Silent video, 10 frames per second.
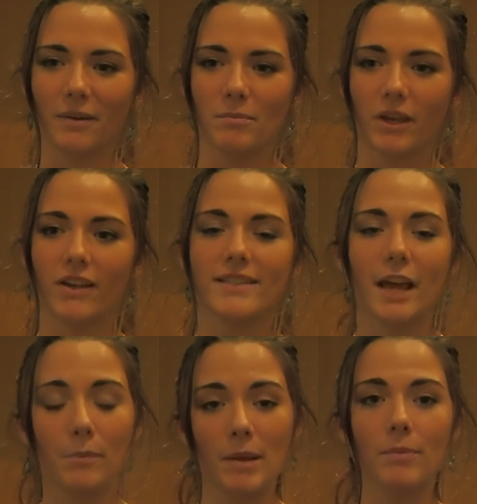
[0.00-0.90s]
because
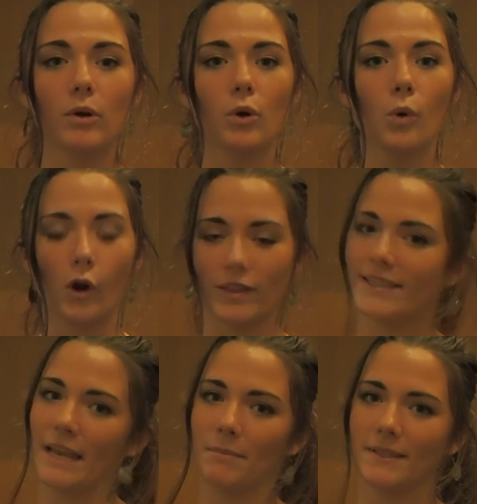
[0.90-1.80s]
there are people who are in the
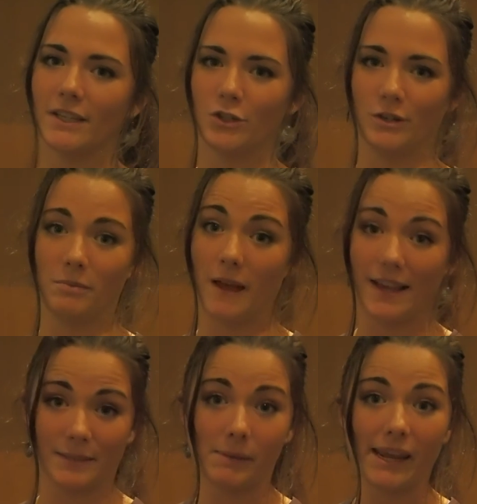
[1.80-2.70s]
same position
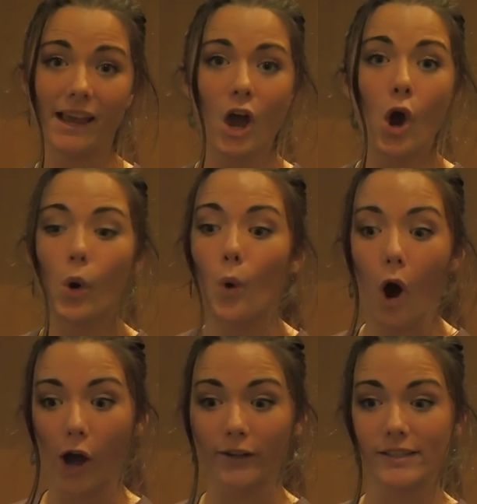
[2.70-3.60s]
as me who
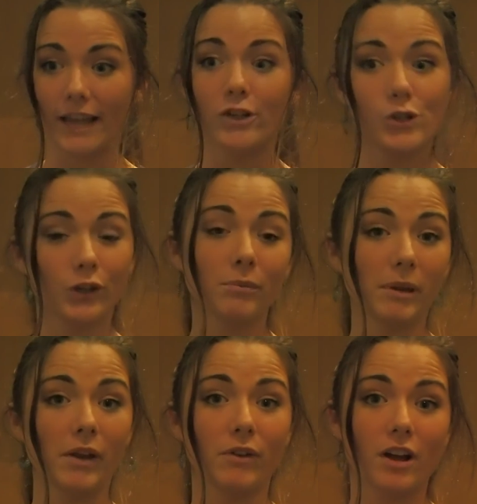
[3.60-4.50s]
aren't and shouldn't
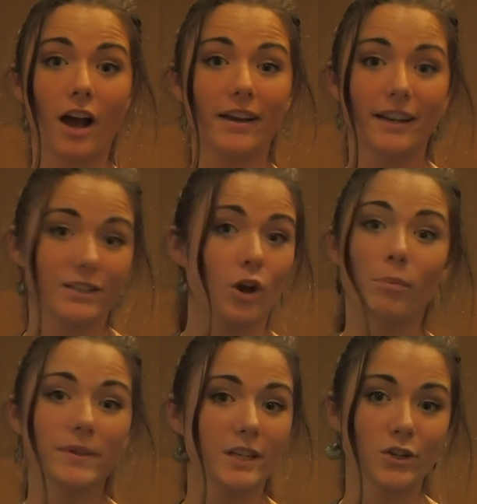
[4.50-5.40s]
be regarded as
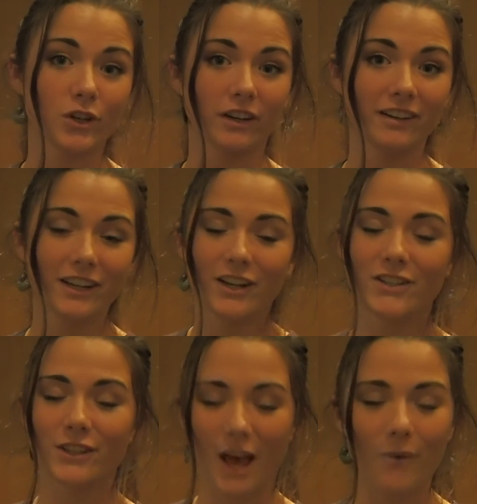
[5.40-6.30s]
competition.
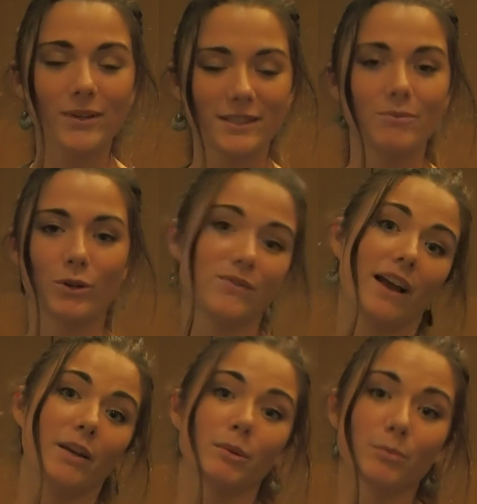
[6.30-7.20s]
So that was the most
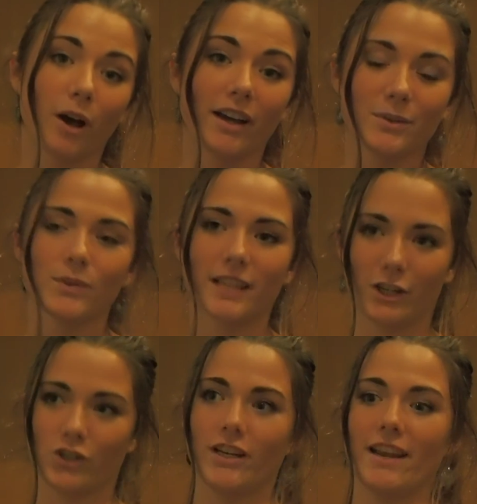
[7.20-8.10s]
valuable part, was
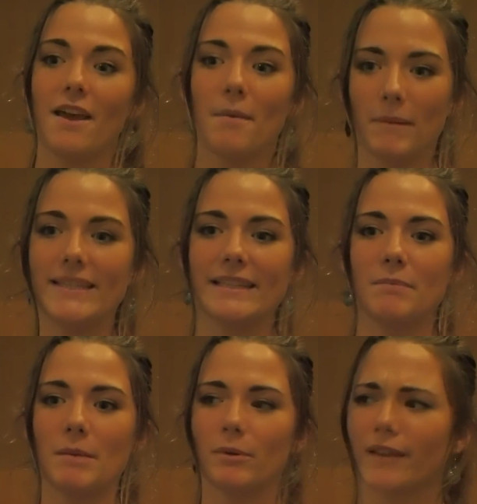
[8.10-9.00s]
actually meeting the
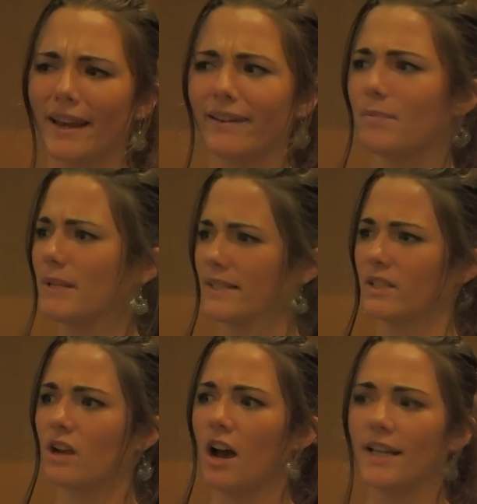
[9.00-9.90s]
people, getting the
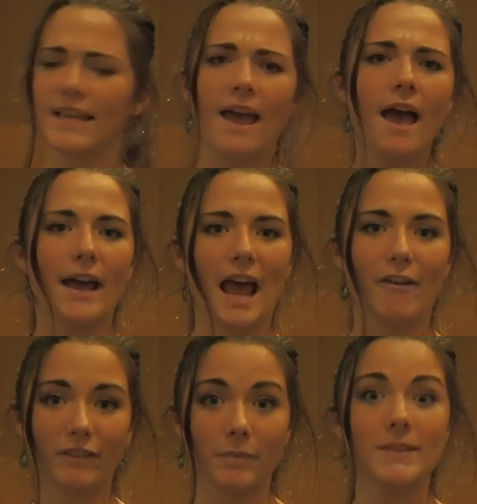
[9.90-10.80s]
business cards, and
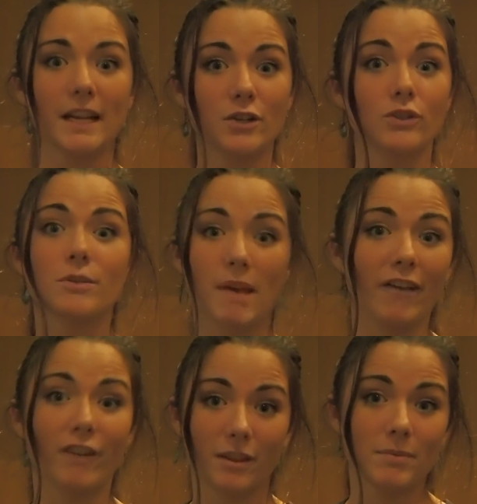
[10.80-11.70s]
having the potential to
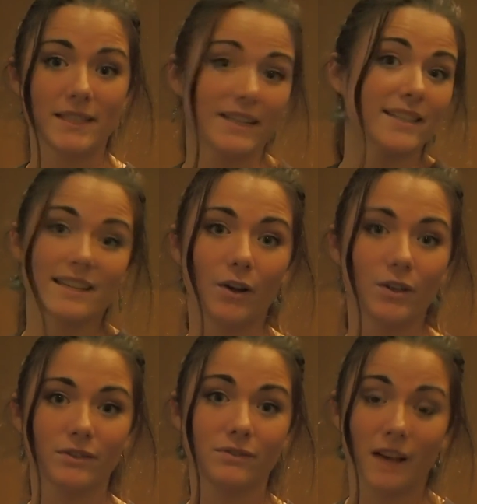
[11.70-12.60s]
make further business
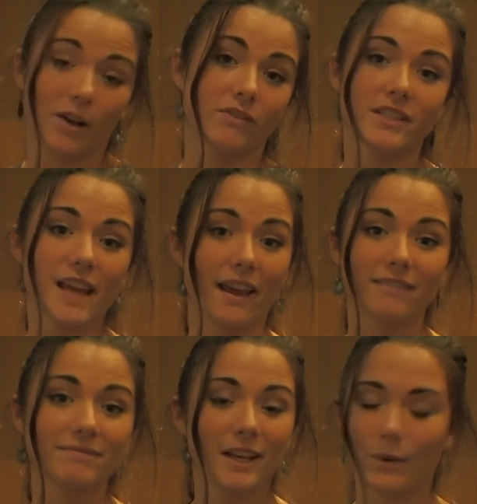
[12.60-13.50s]
of today.
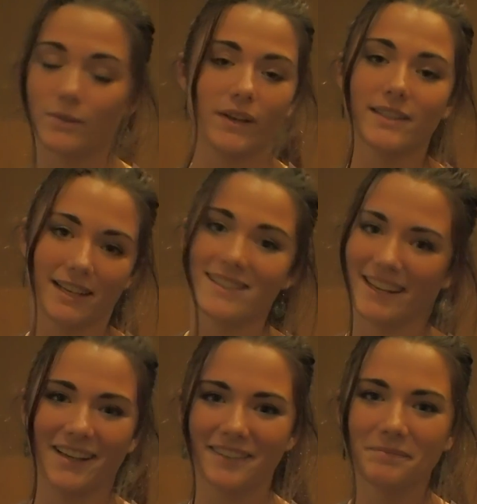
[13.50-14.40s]
It was
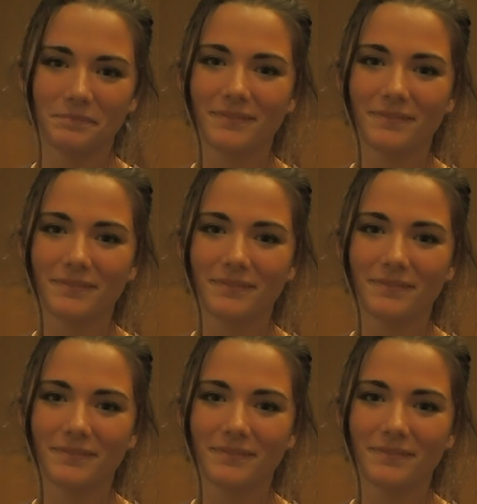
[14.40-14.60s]
fantastic.